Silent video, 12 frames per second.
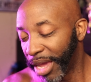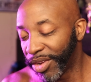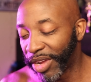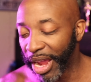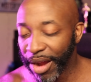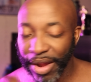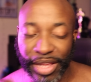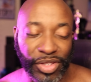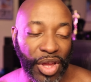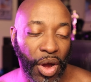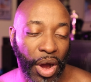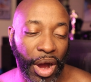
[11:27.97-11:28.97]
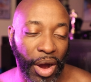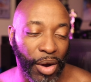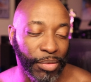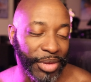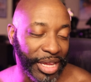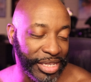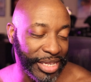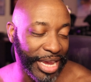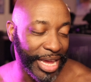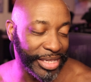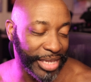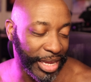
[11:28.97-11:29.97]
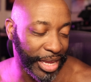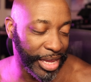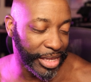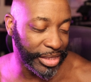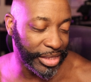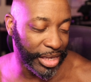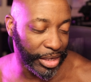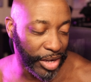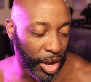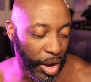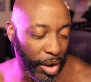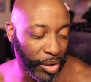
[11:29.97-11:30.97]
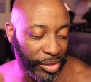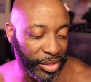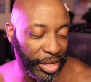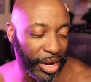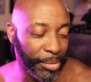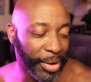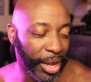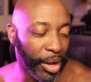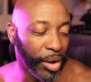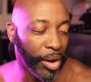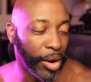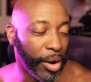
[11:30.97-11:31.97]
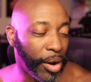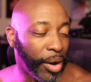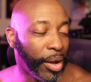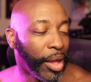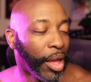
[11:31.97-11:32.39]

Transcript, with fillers: Darian's going home because he got to take care of his sick dogs. And I'm like, oh.